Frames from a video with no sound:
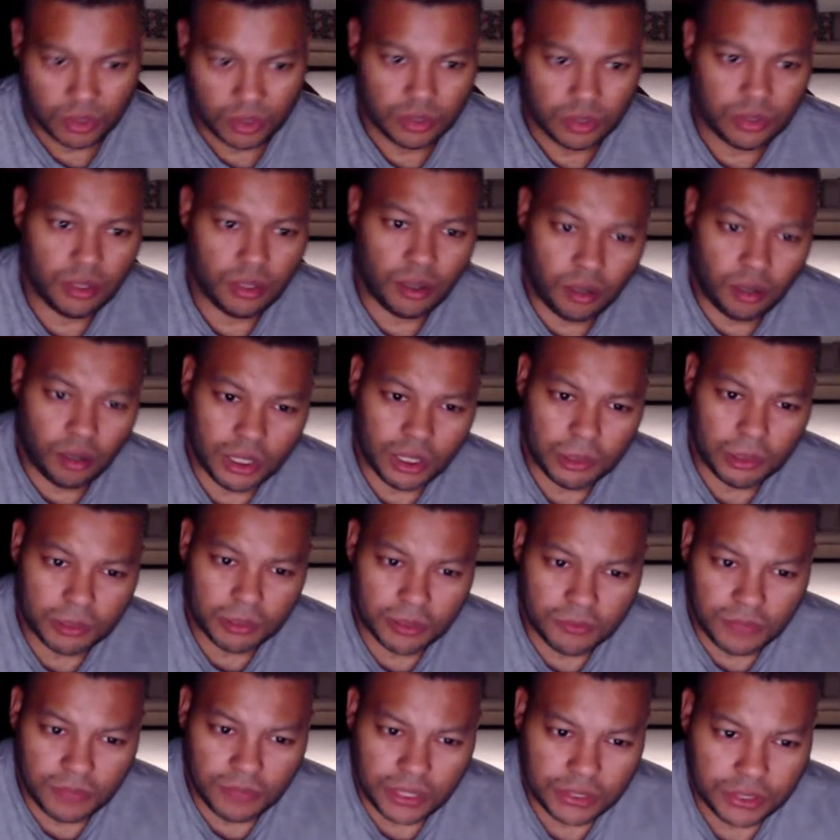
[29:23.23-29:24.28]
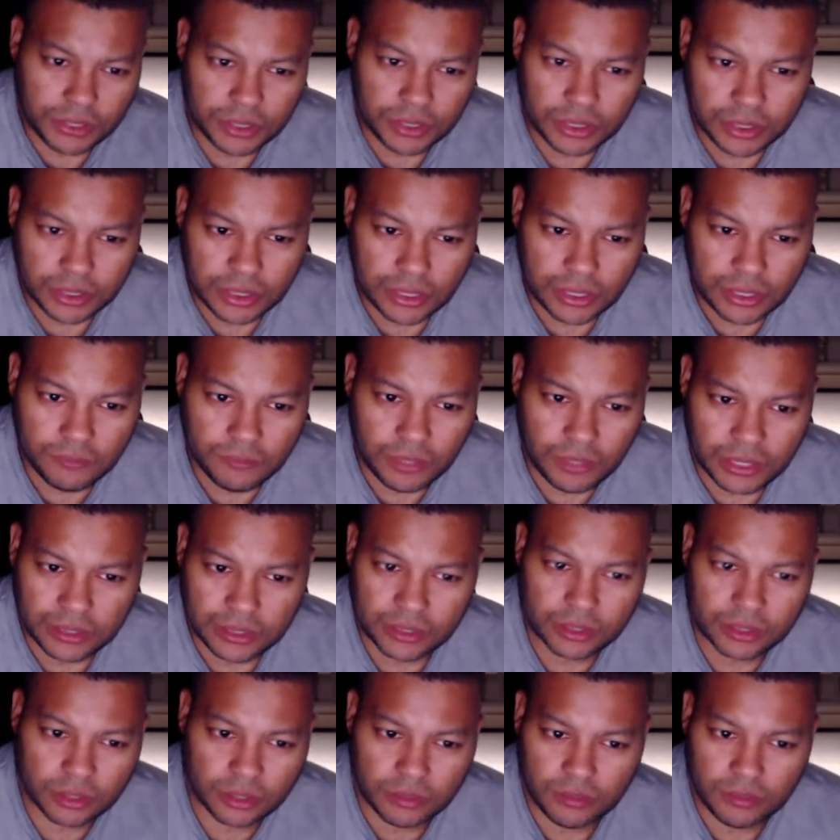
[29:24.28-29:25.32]
The Harlem Convention is the
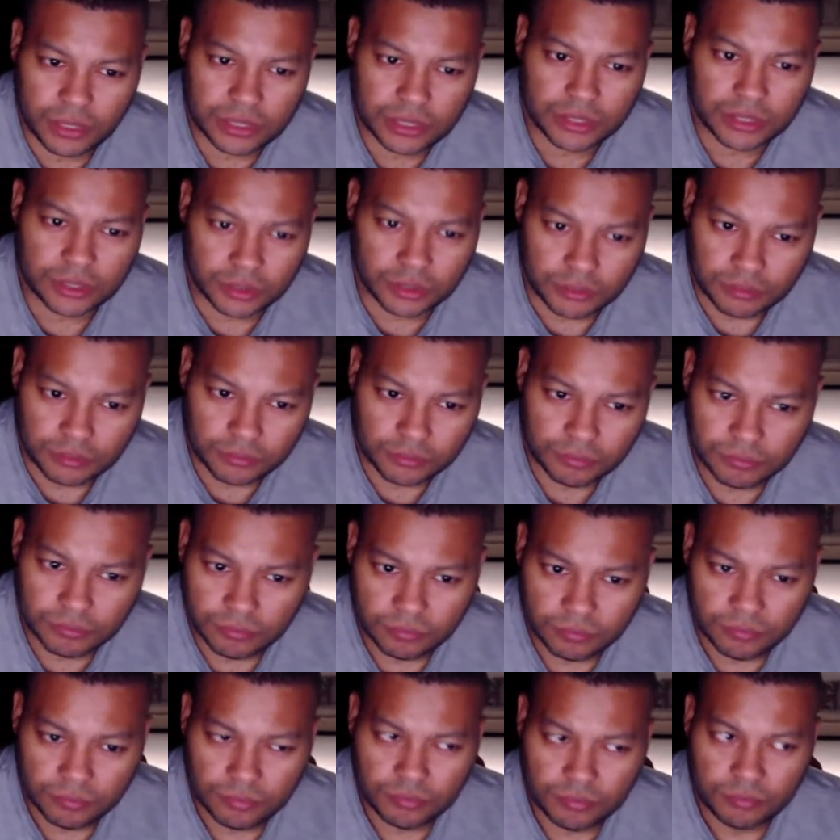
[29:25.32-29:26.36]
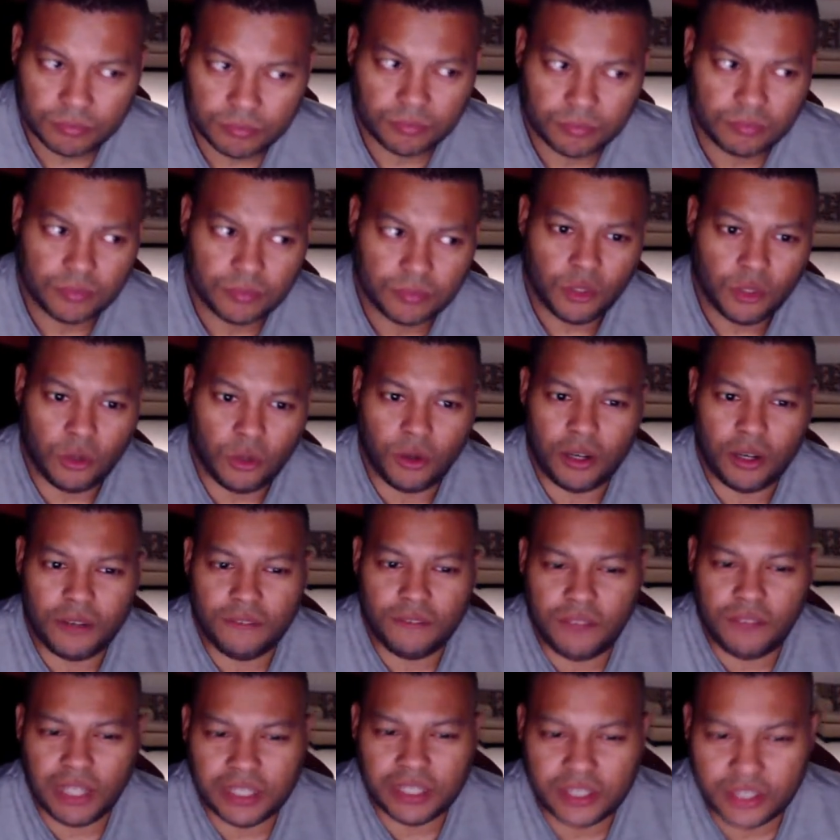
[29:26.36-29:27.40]
investor convention or
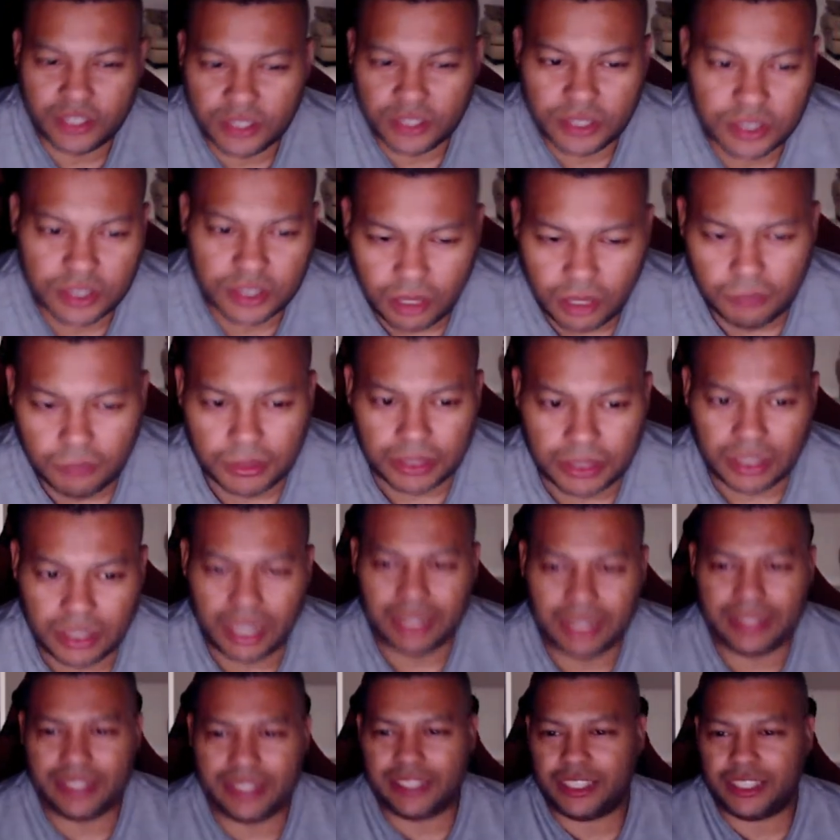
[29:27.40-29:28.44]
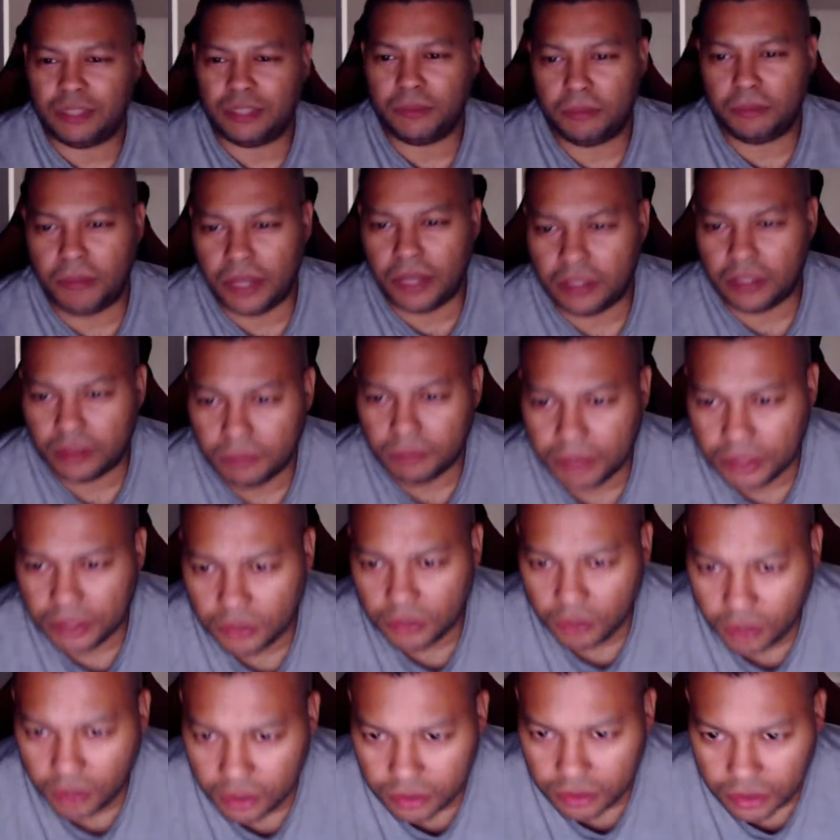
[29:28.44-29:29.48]
investor summit. I think it should be better to be
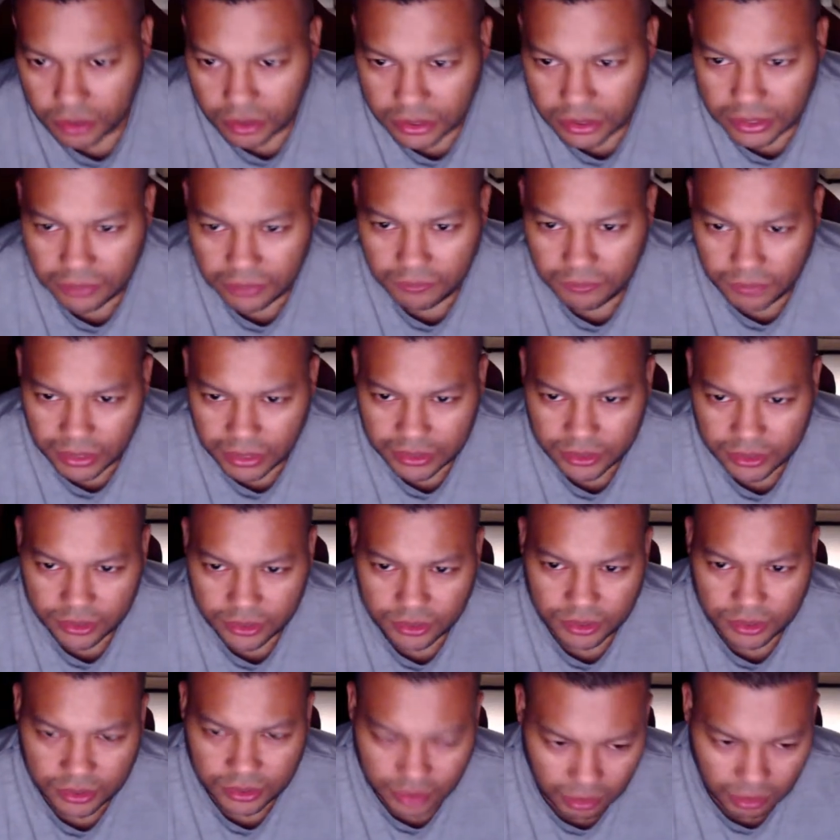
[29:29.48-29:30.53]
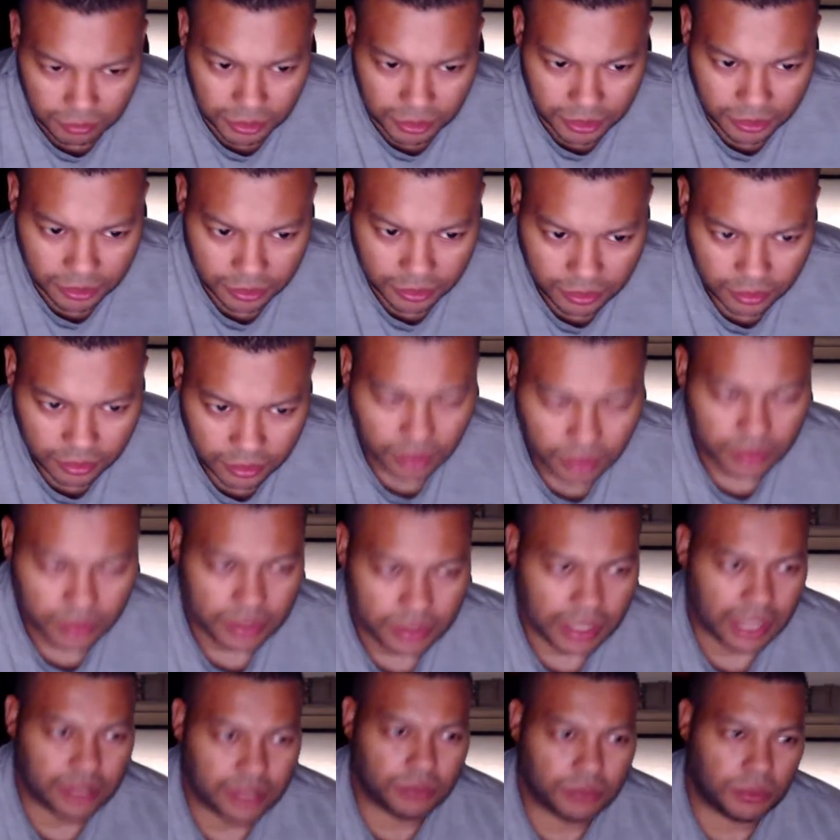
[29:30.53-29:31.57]
called an investor summit.
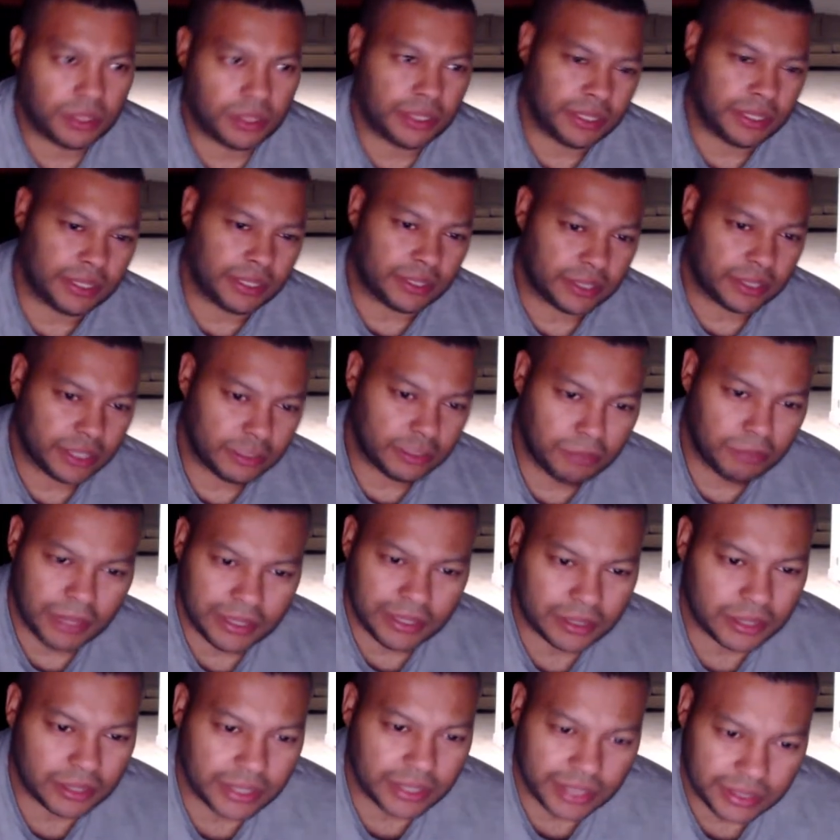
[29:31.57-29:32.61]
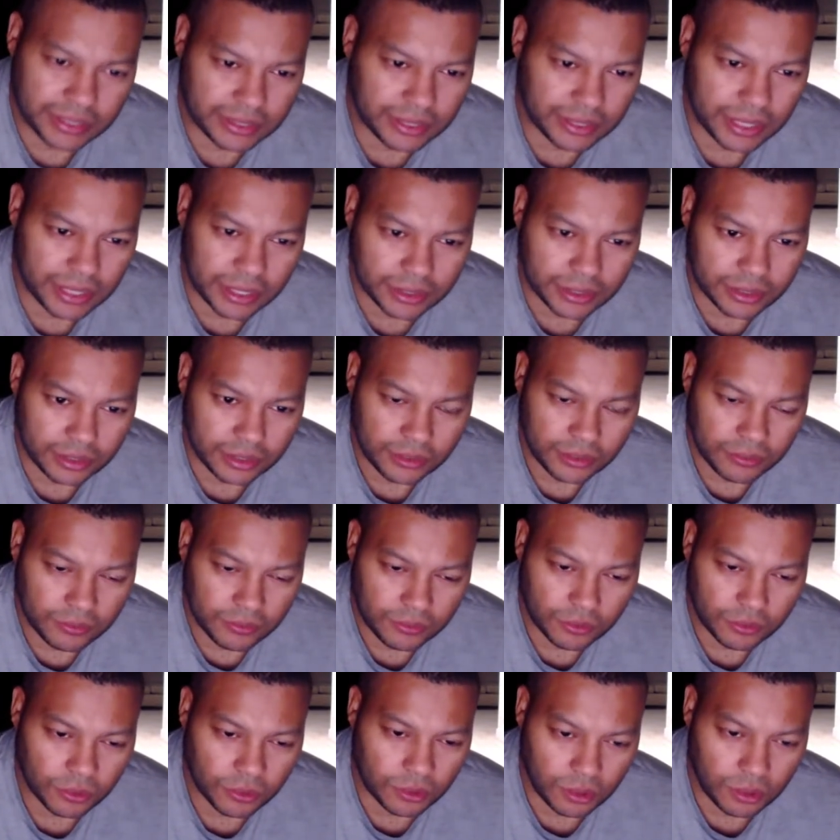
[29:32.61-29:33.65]
That's what it is. It's basically a get together
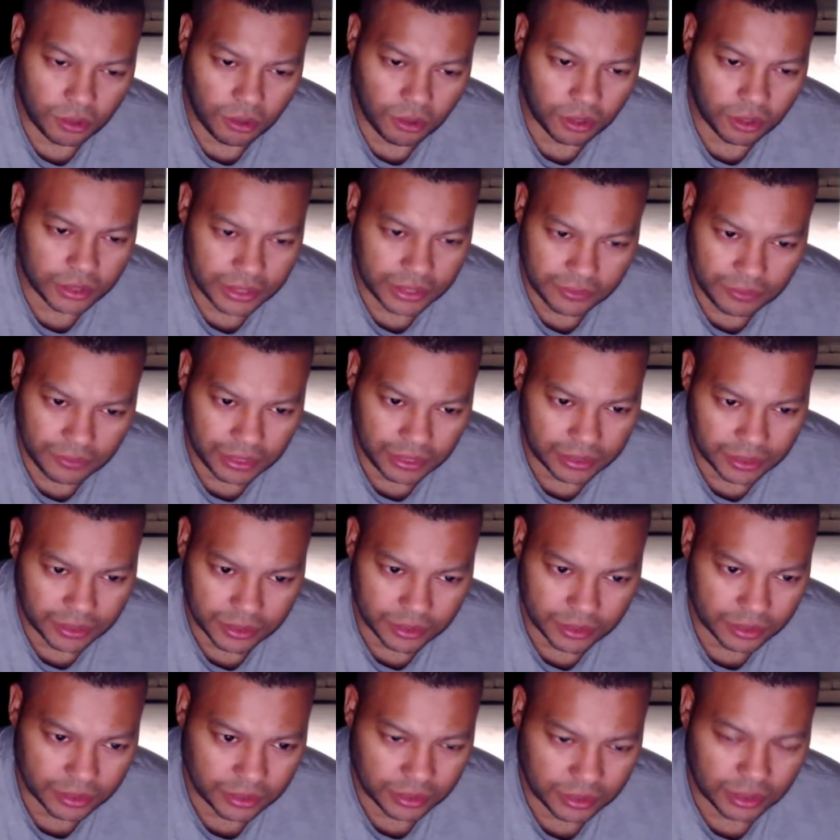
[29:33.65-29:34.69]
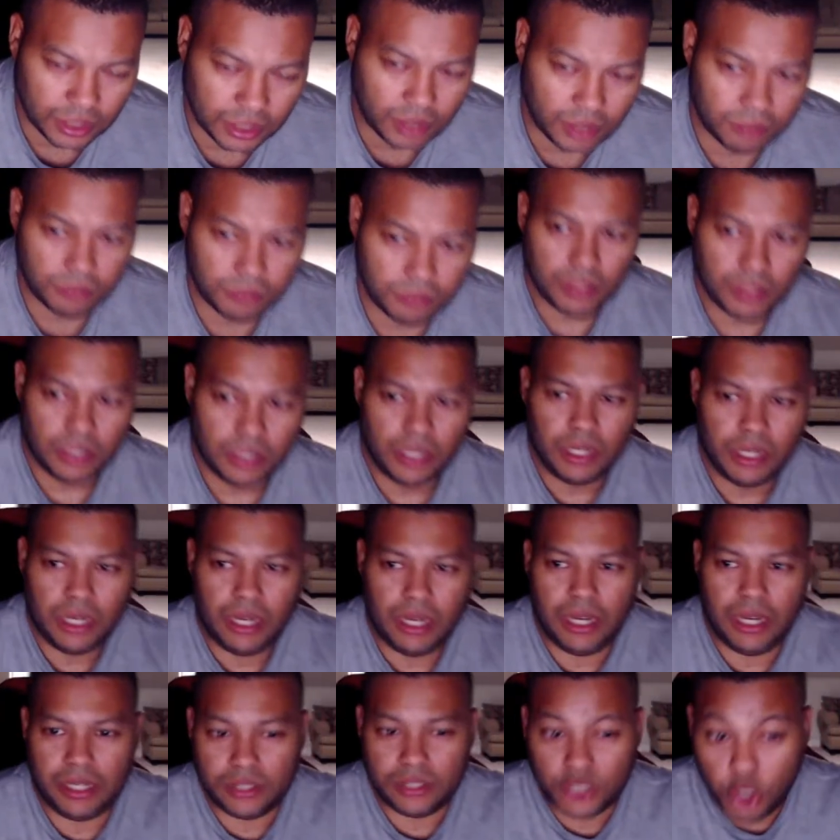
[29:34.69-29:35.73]
for all the investors to come
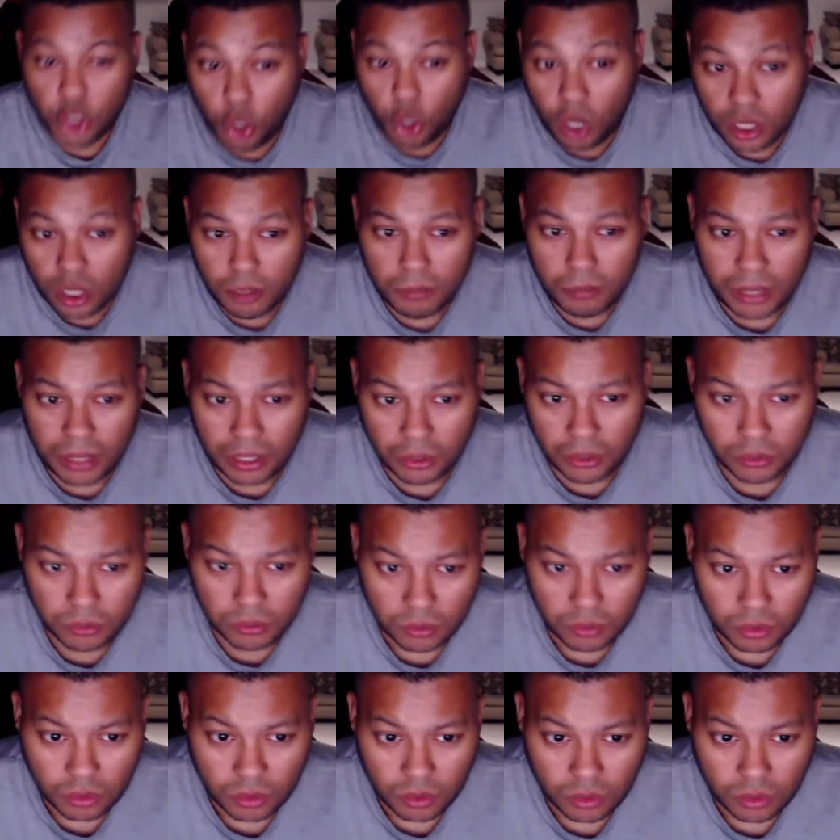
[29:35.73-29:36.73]
and talk about